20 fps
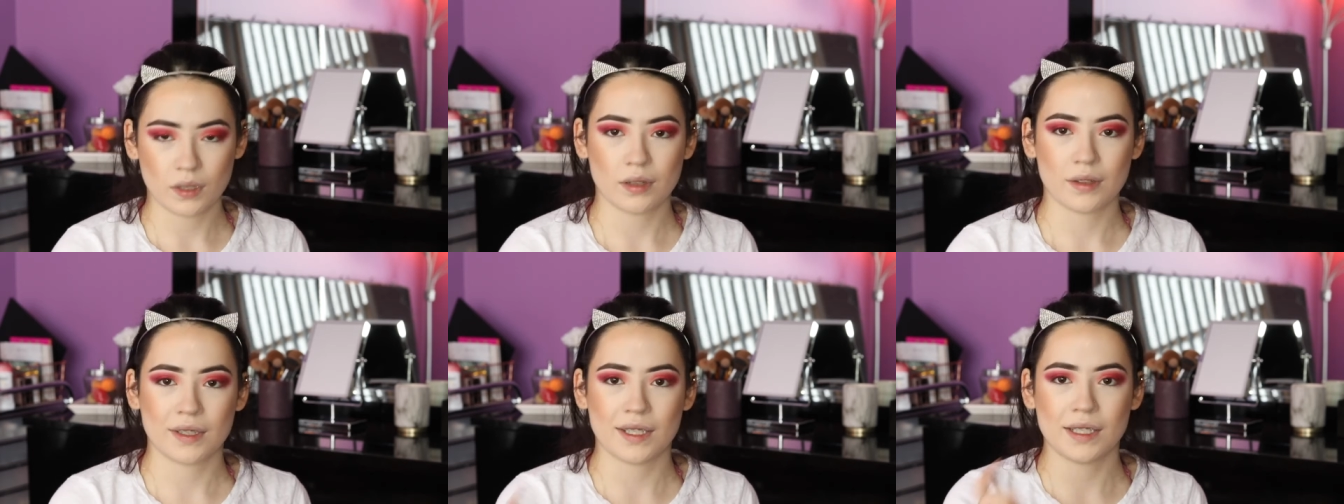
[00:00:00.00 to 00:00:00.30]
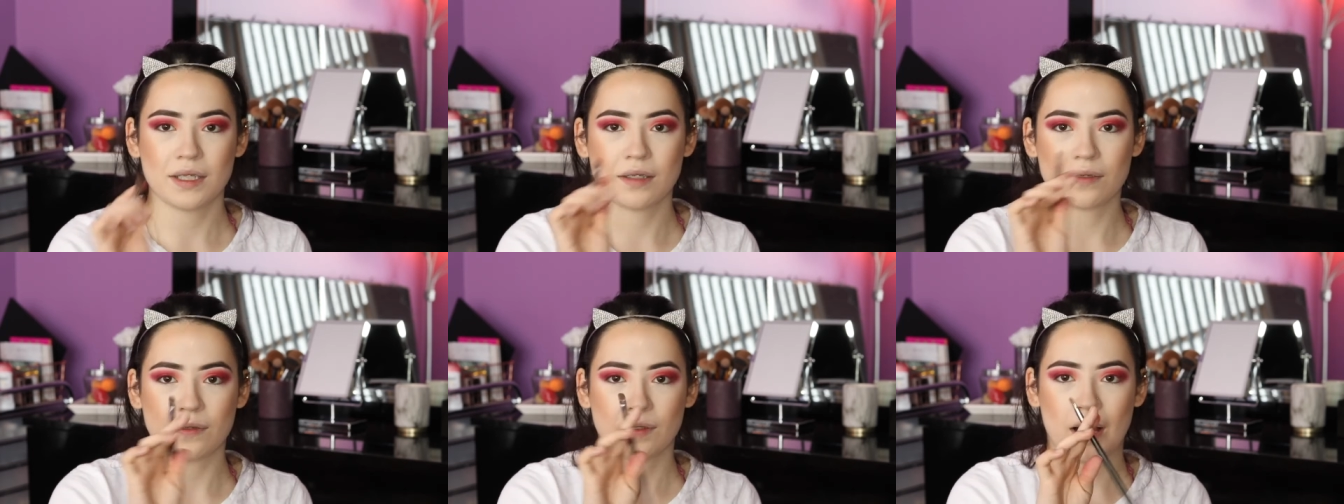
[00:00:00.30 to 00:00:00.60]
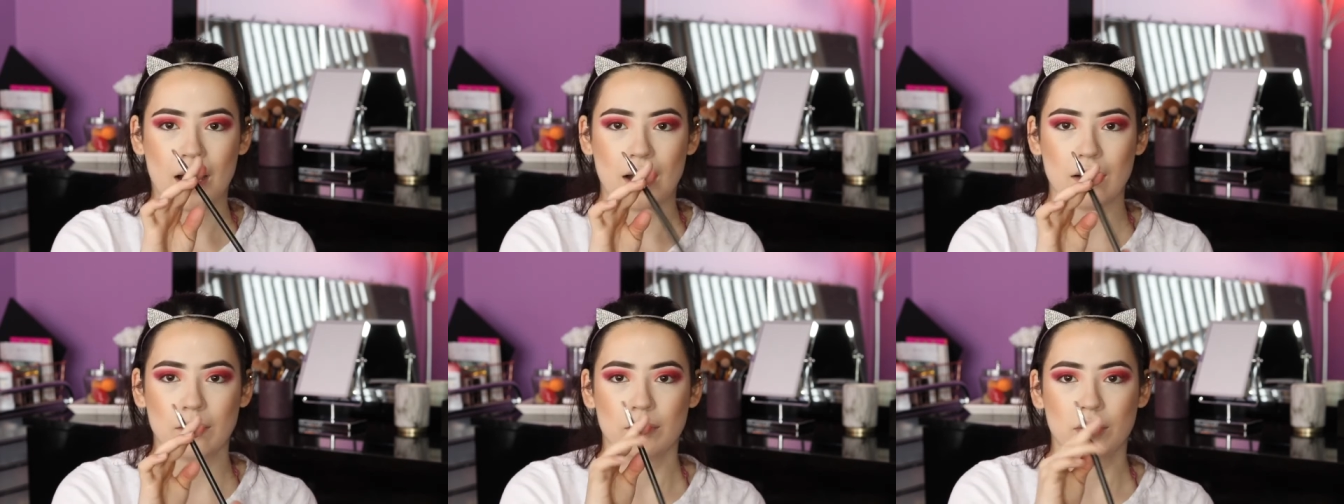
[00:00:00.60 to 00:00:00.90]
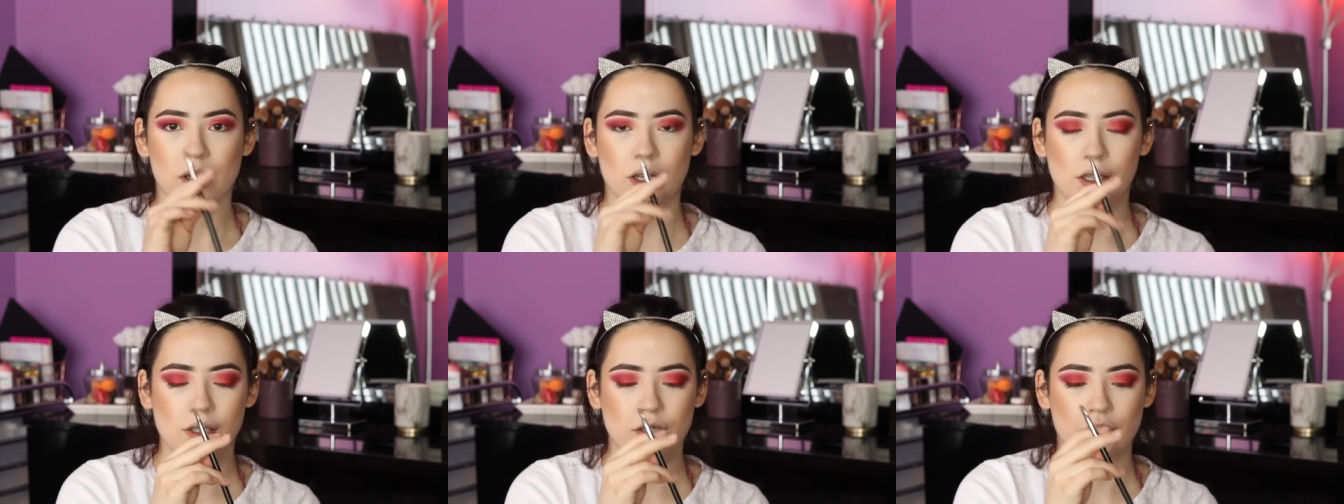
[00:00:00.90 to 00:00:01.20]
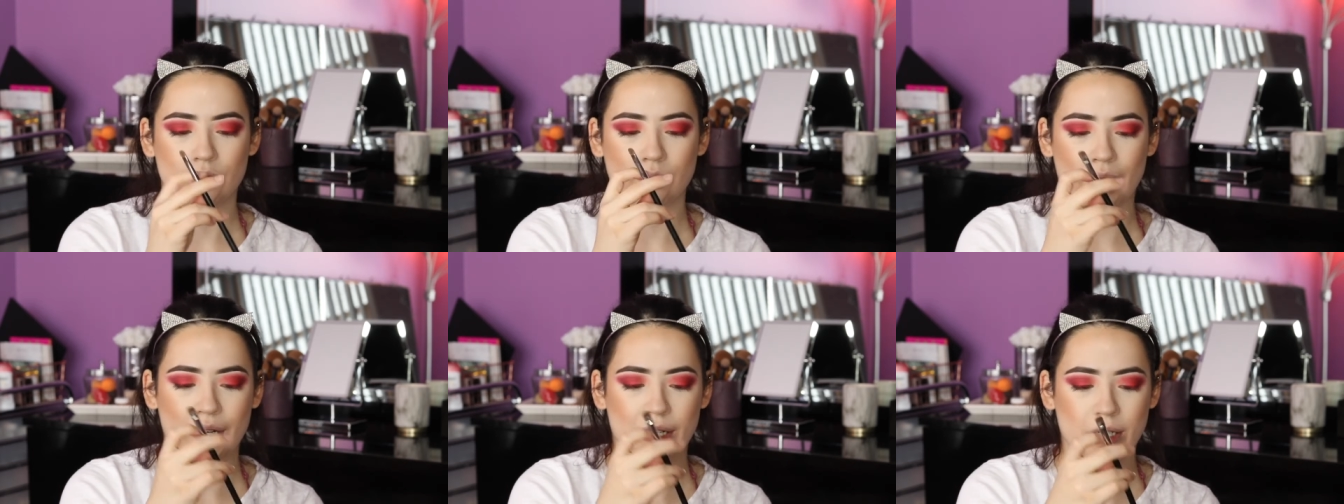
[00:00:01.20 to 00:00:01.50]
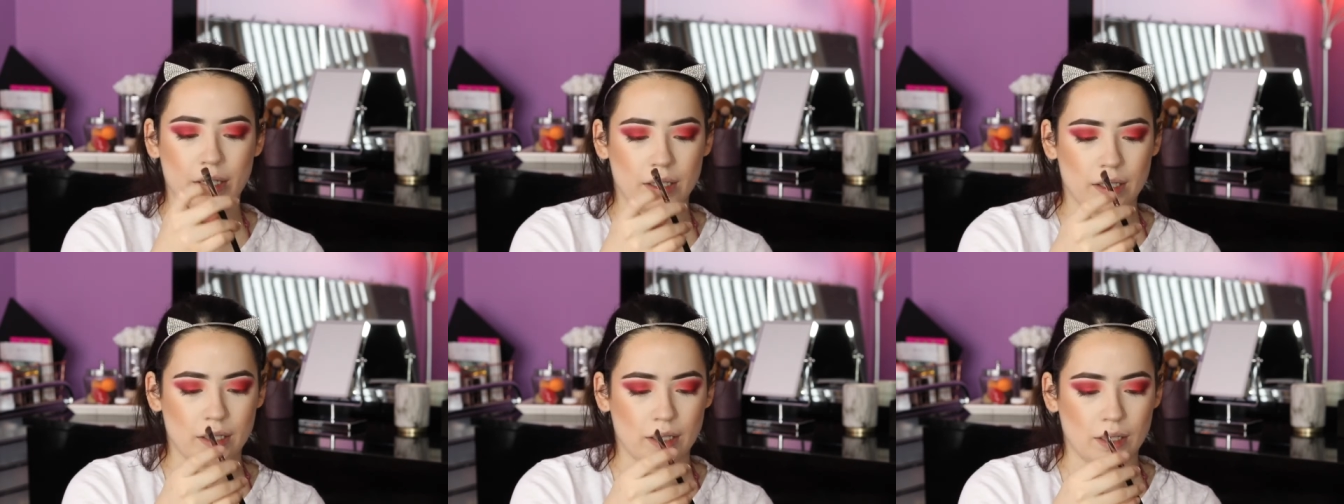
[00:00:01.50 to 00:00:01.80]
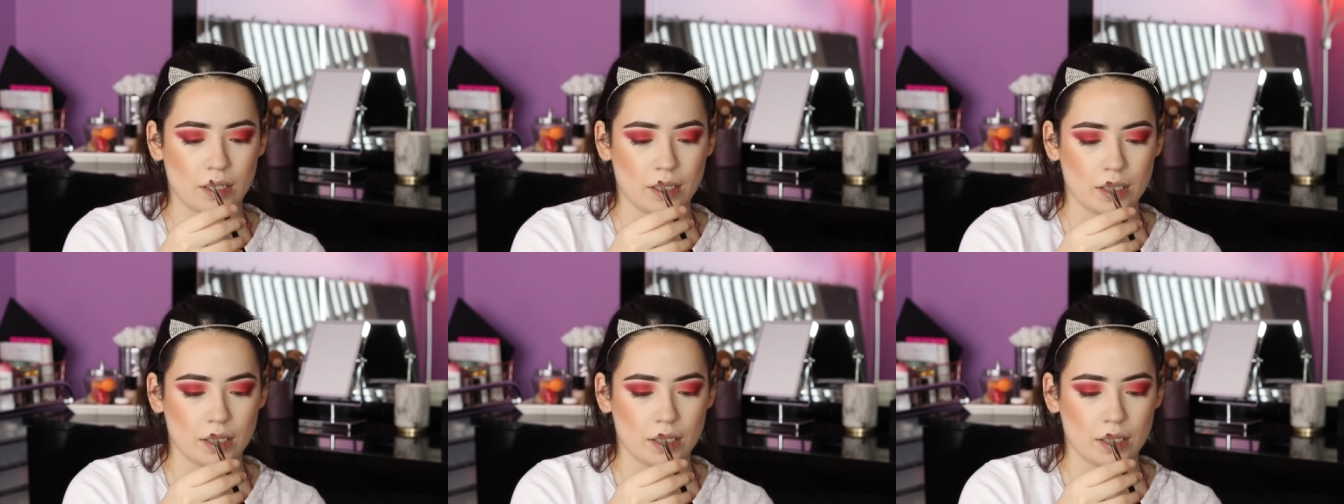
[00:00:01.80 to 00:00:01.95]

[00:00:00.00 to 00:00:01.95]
this flat brush right here.